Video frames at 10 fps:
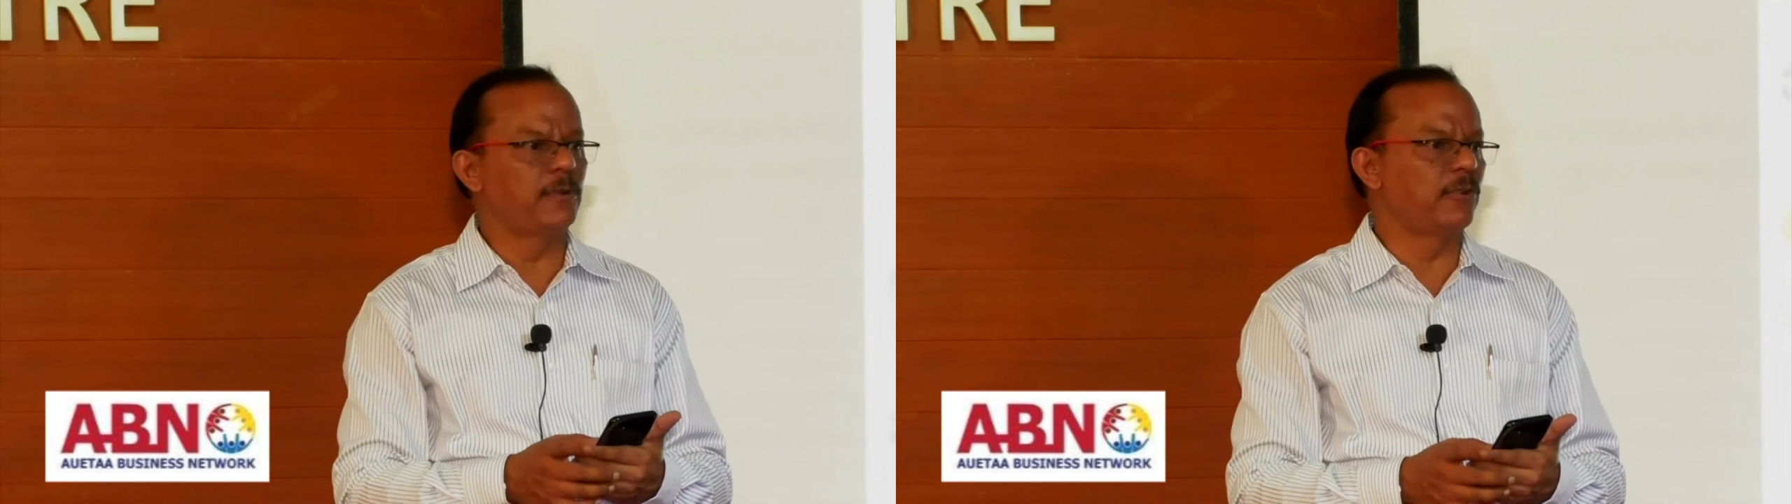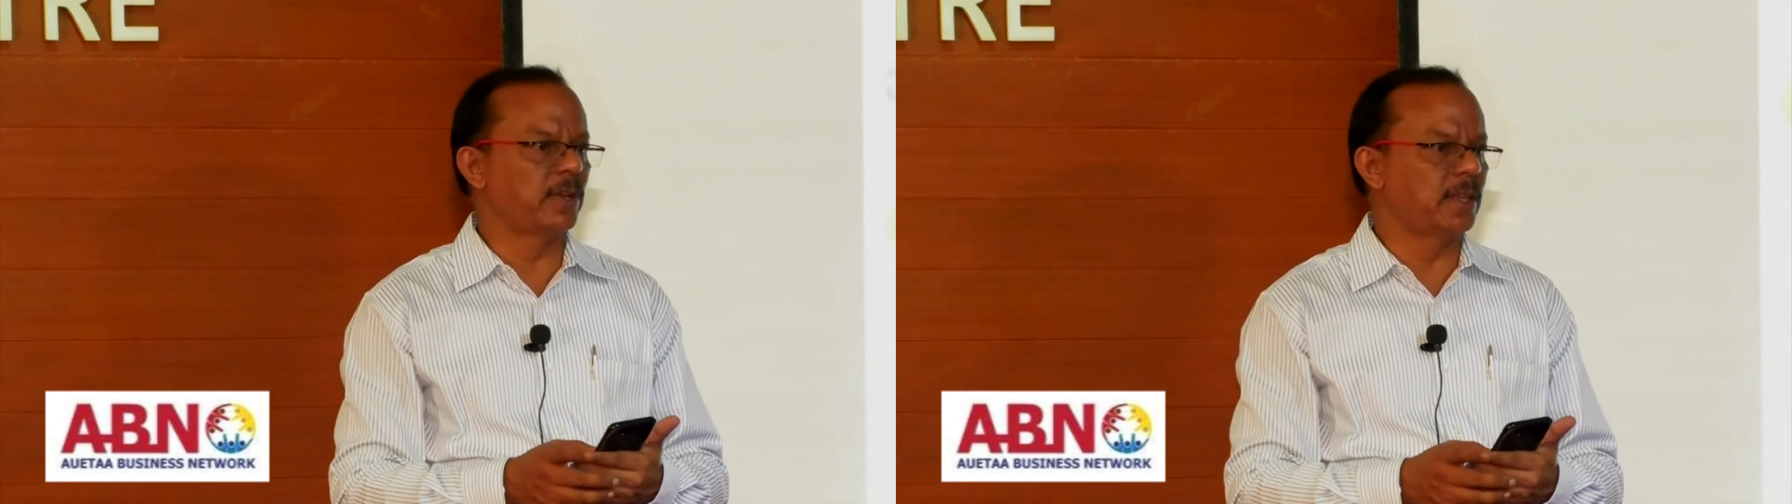
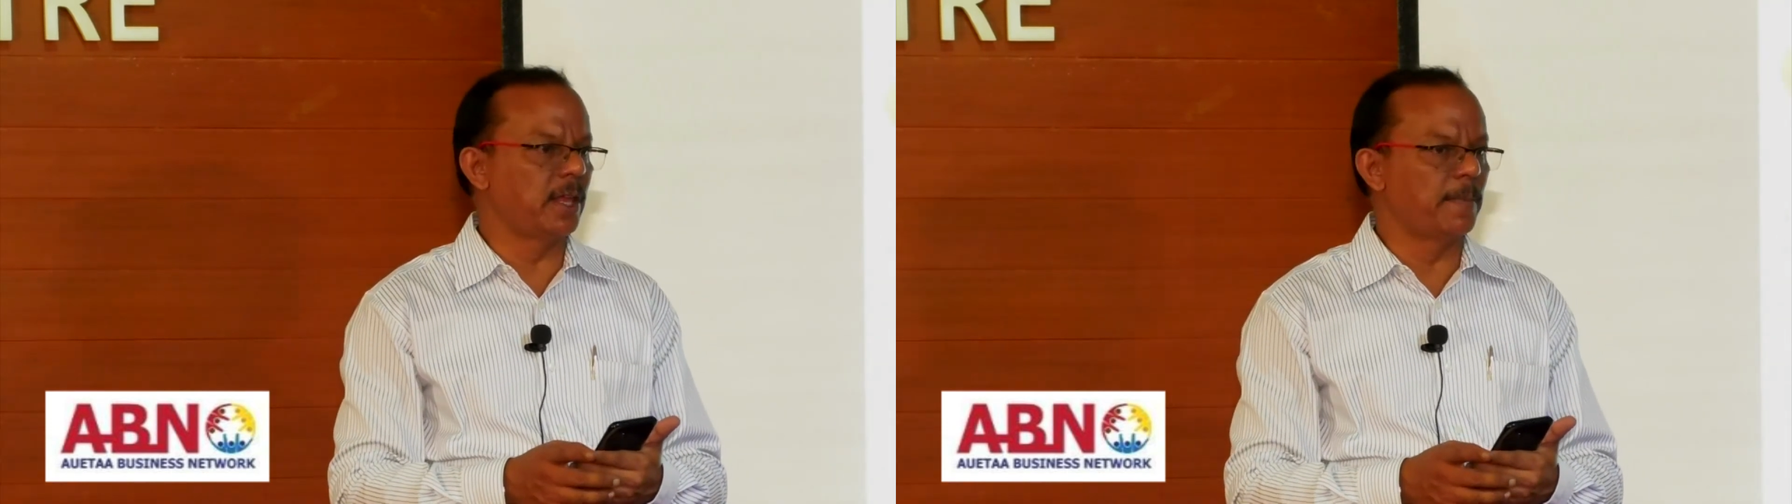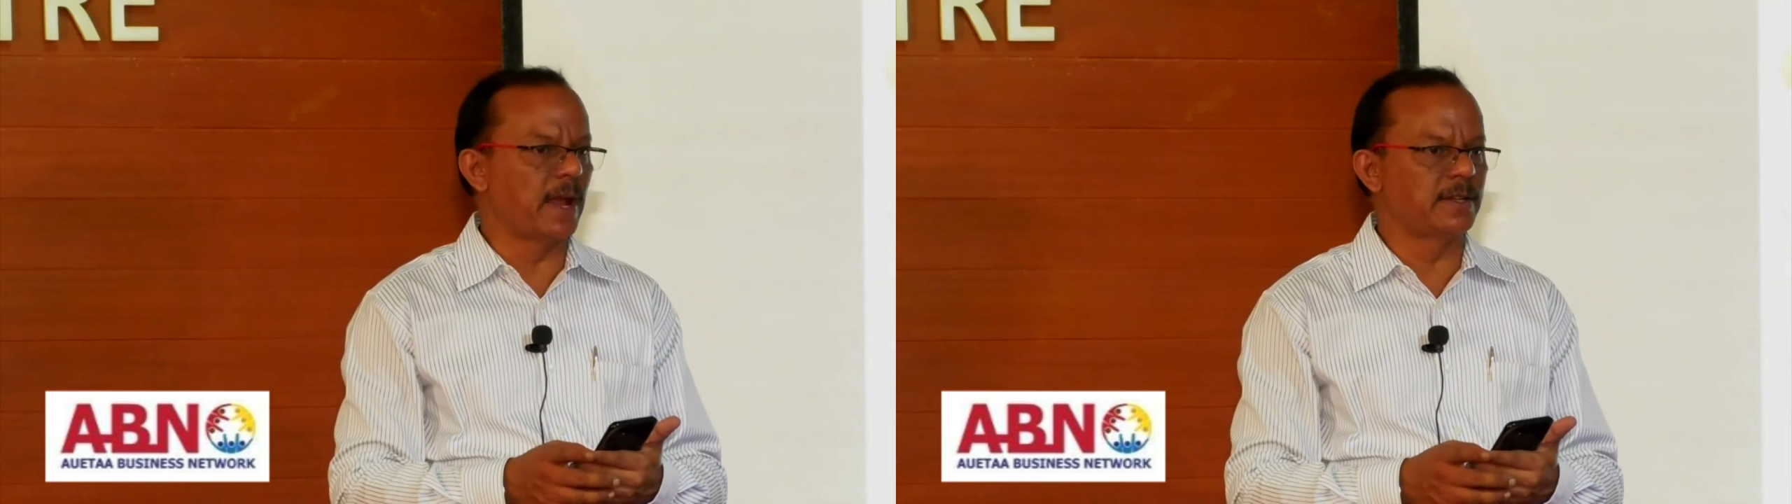for
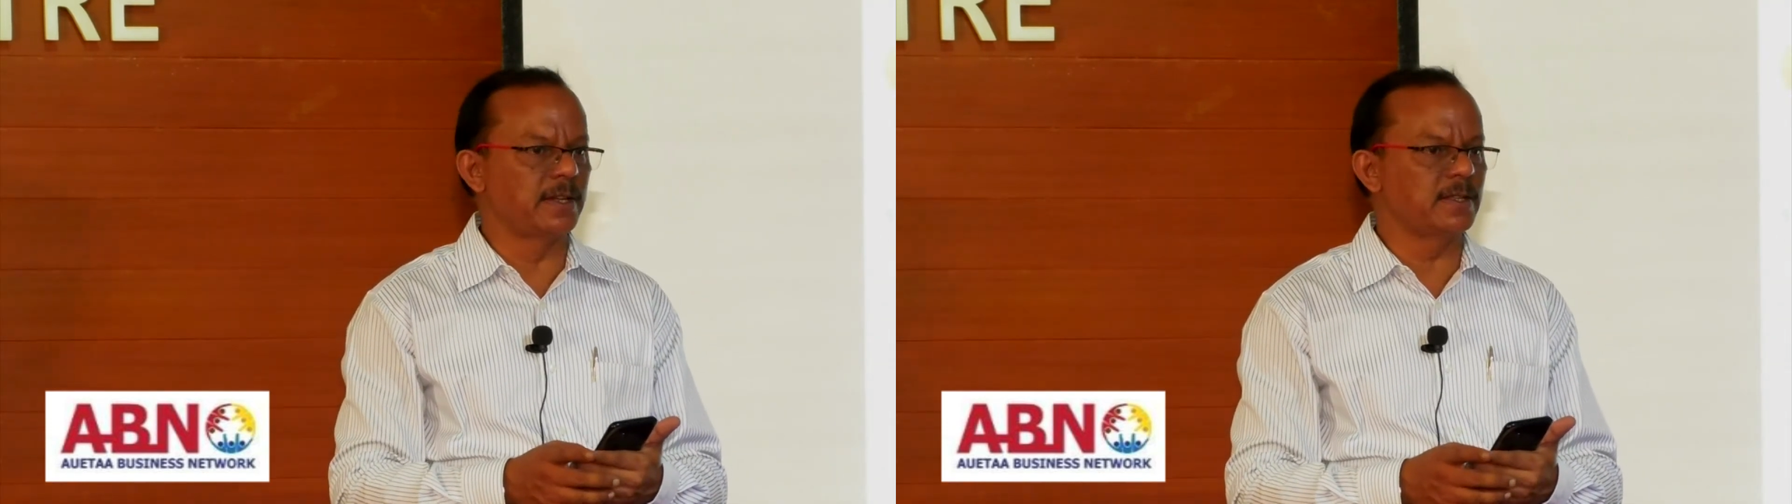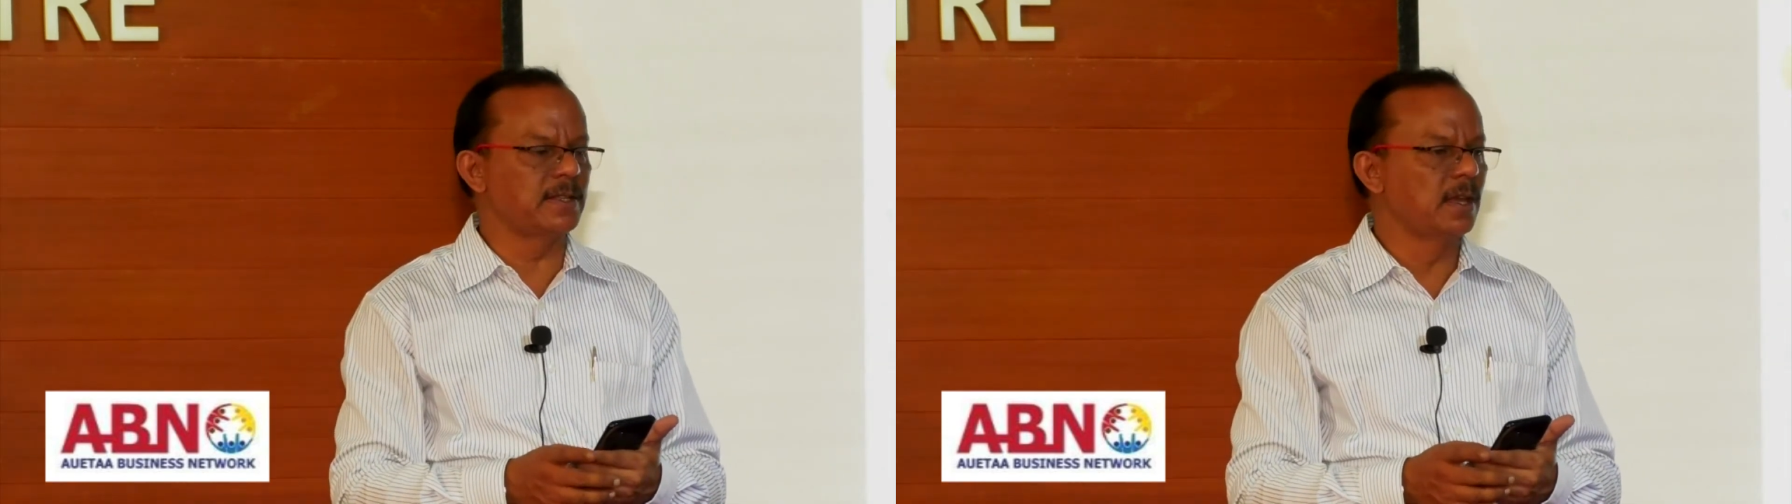their
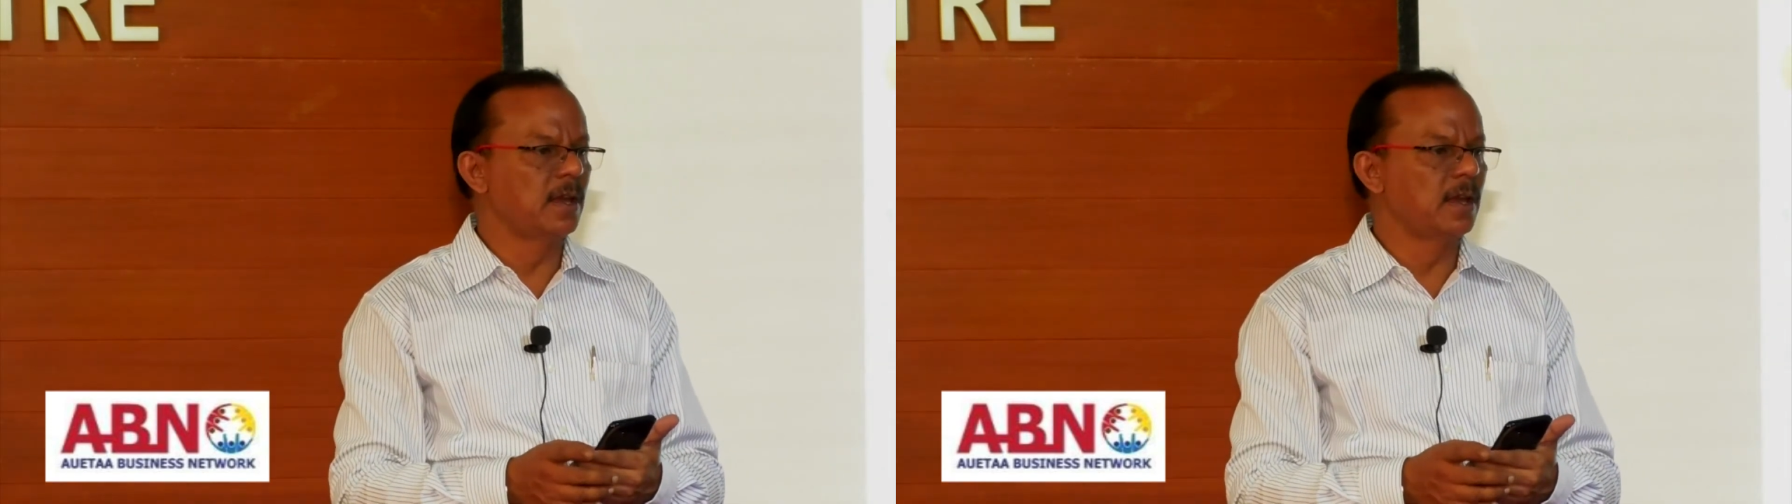batches